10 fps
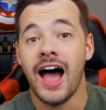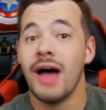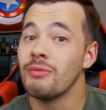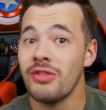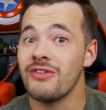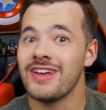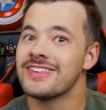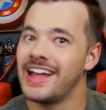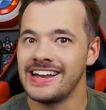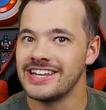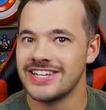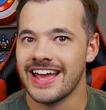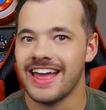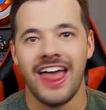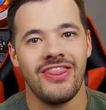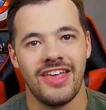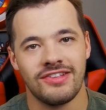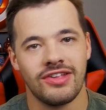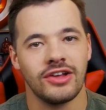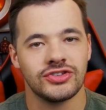I'm really, really excited to check
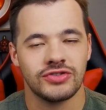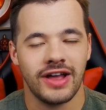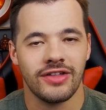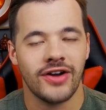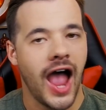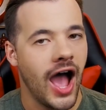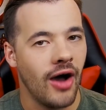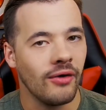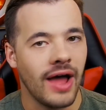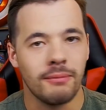this trailer out.